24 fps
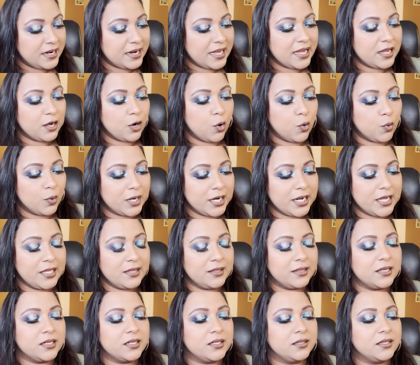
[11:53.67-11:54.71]
like
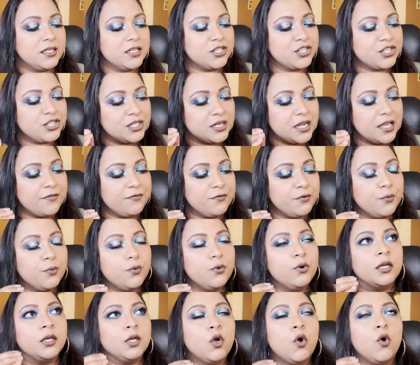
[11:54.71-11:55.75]
only if
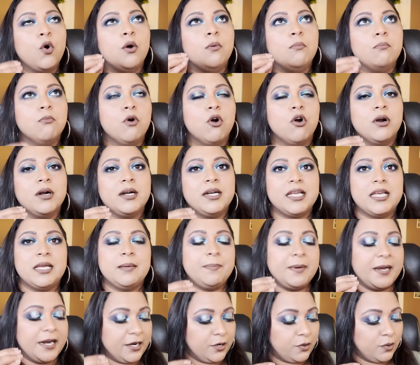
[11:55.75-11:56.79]
you go more
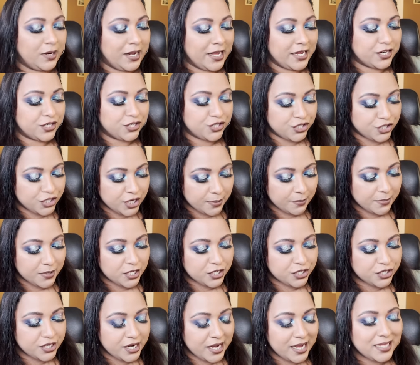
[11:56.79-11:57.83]
deep into like shimmer
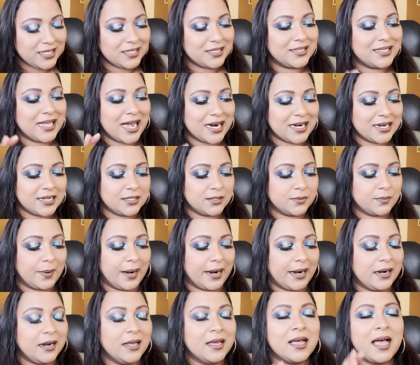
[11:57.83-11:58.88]
shades, that is
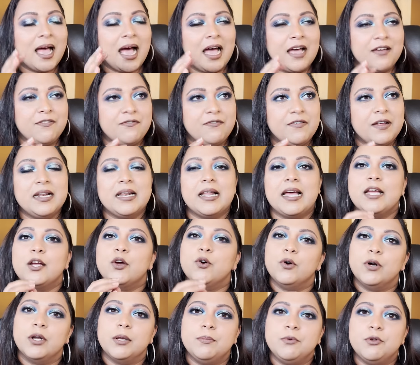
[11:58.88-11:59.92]
when I feel like
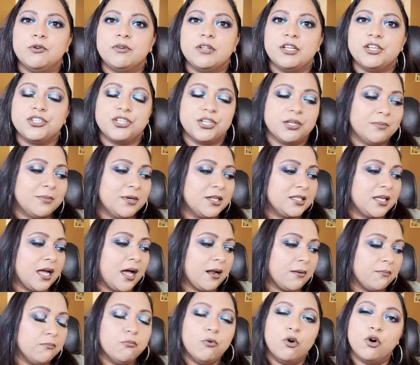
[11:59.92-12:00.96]
Huda Beauty shimmers
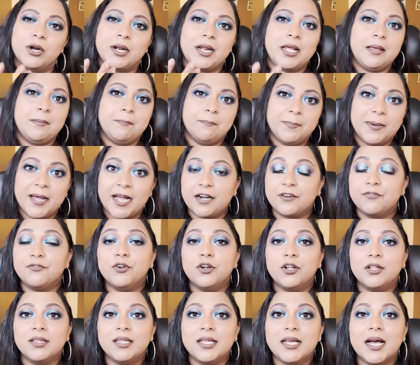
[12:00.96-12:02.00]
are more
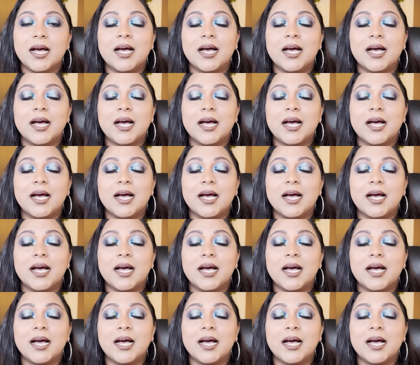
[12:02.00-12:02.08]
impactful on the